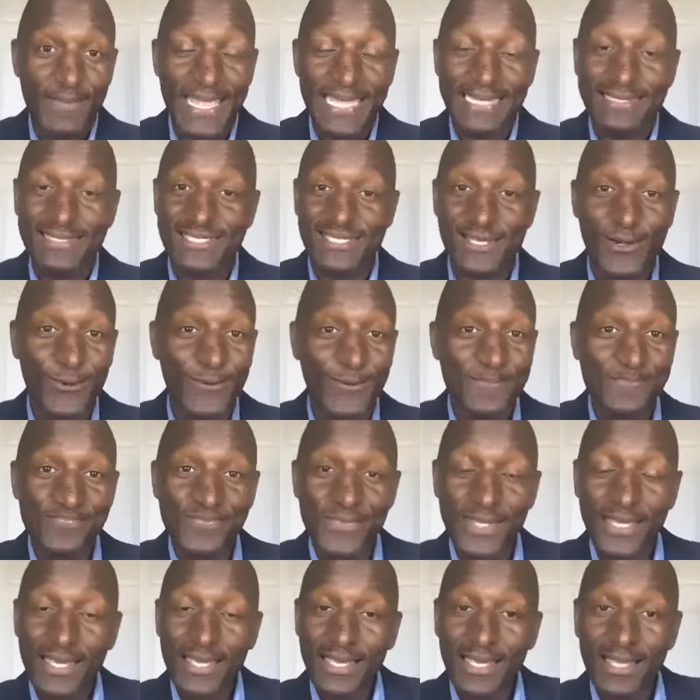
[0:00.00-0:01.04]
And so
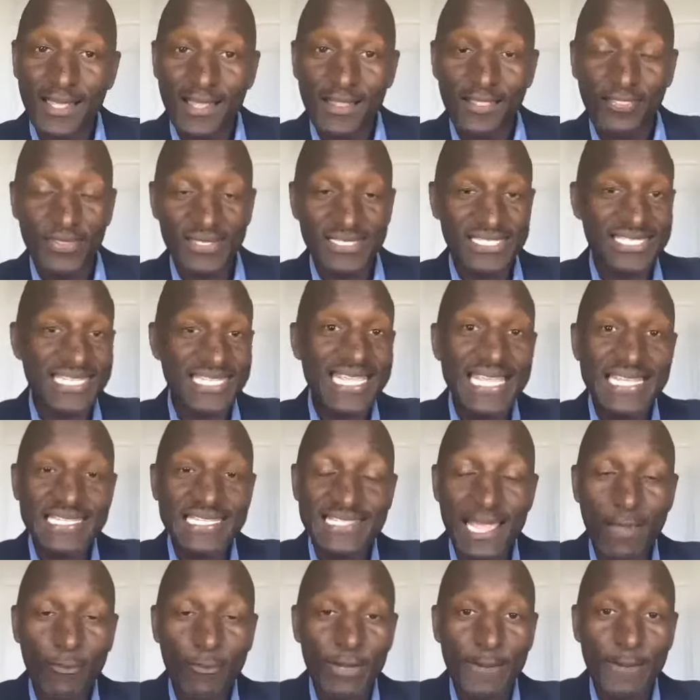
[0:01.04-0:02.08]
the seeds
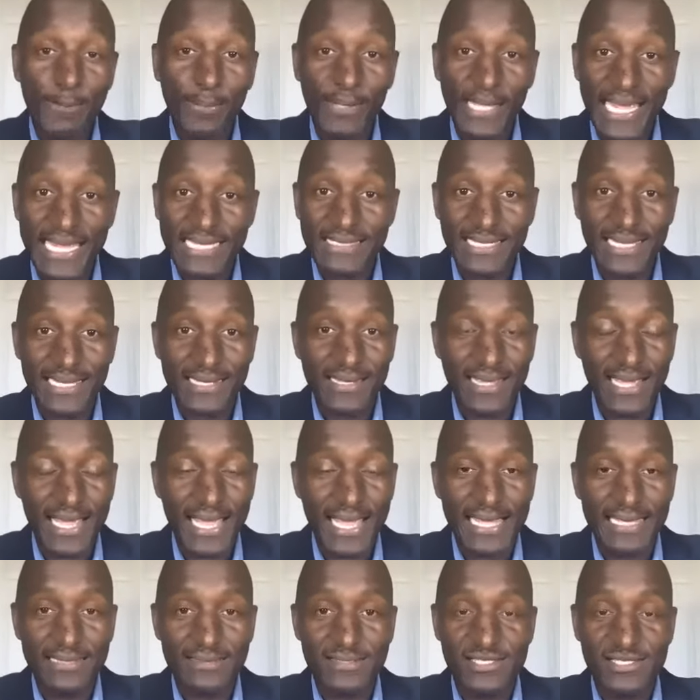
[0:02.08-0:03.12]
that we planted
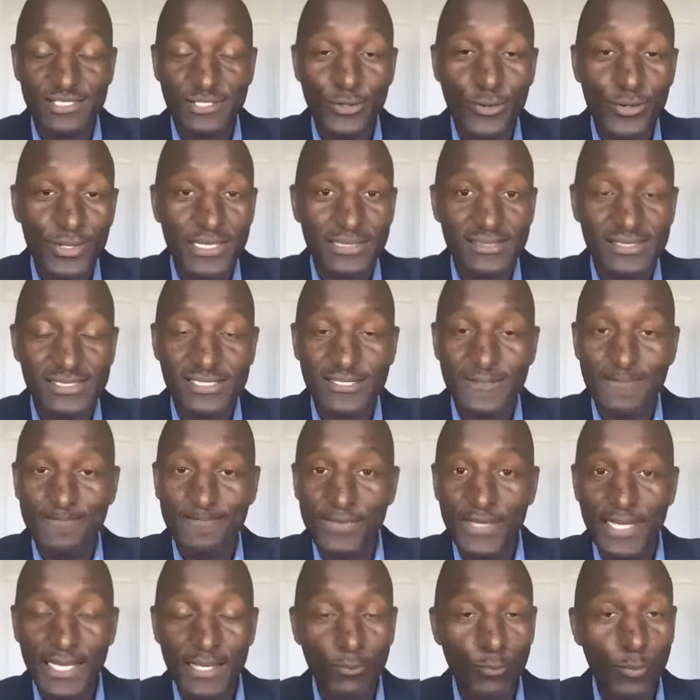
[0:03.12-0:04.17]
as students
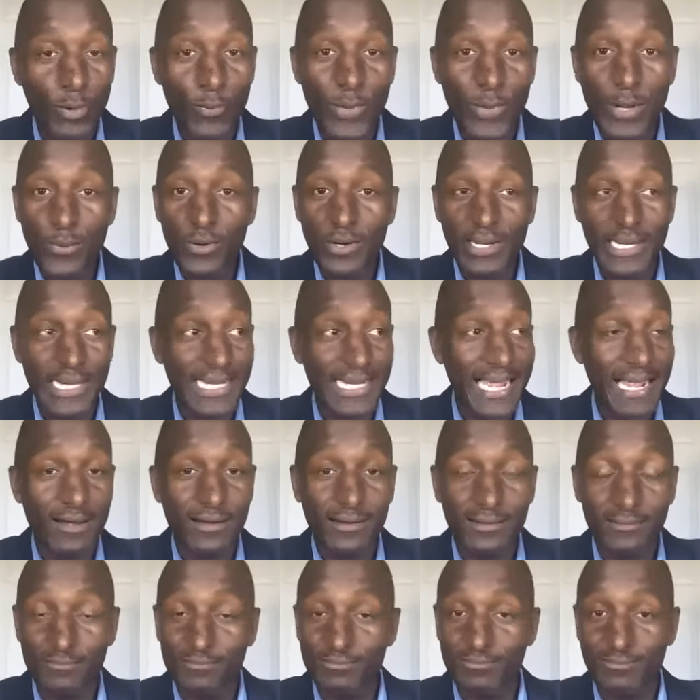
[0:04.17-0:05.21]
when we were in
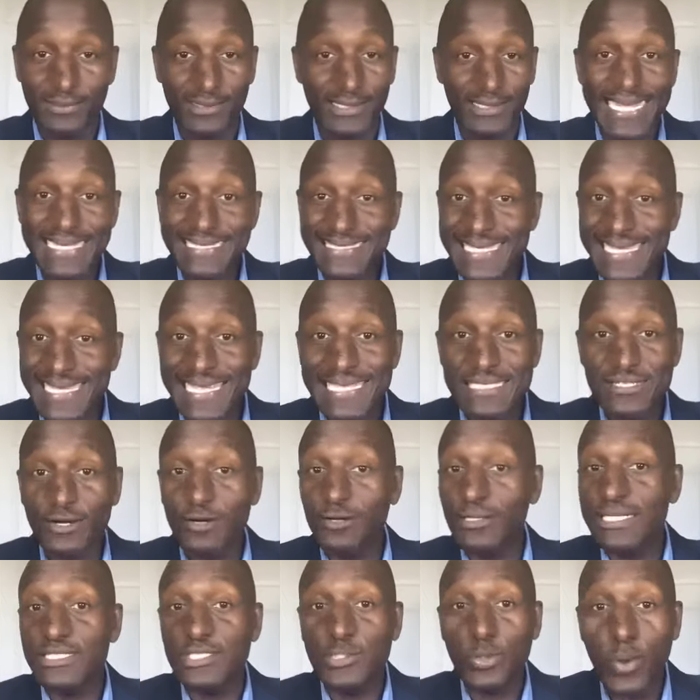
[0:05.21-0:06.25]
our late teens,
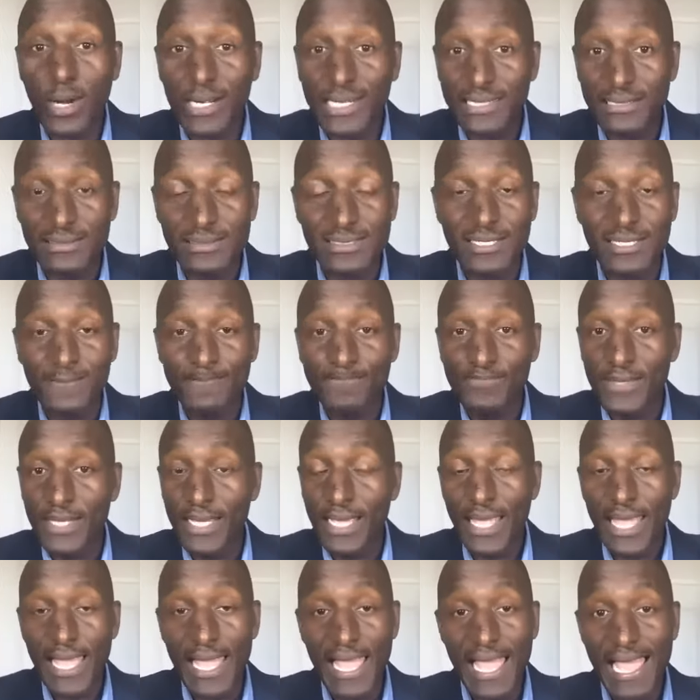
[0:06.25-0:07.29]
early 20s,
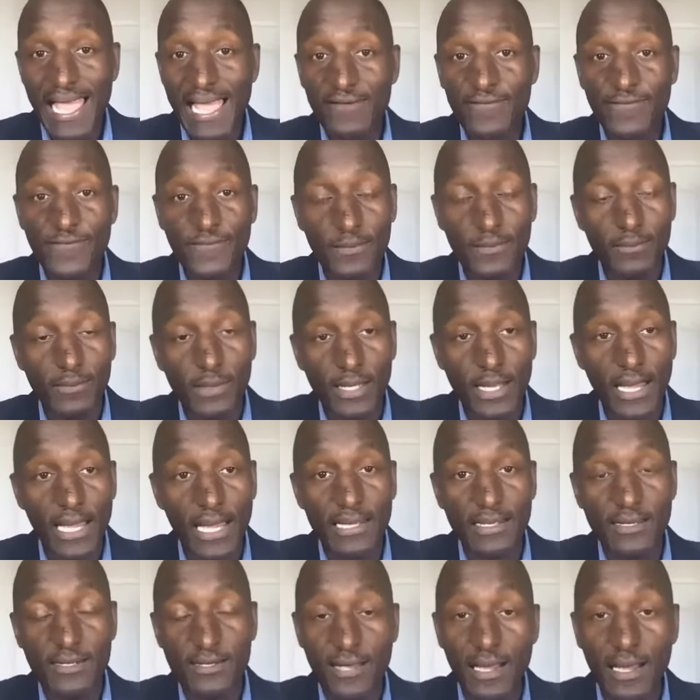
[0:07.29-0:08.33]
have
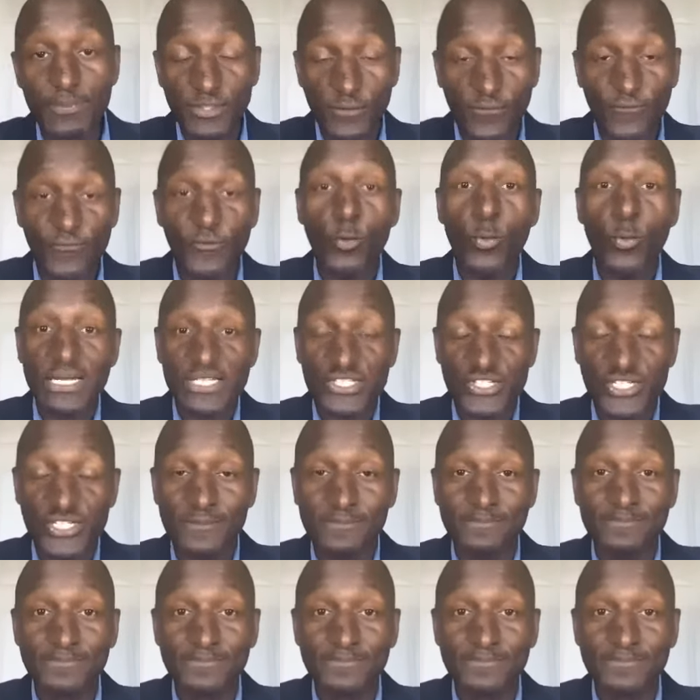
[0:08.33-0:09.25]
come to fruition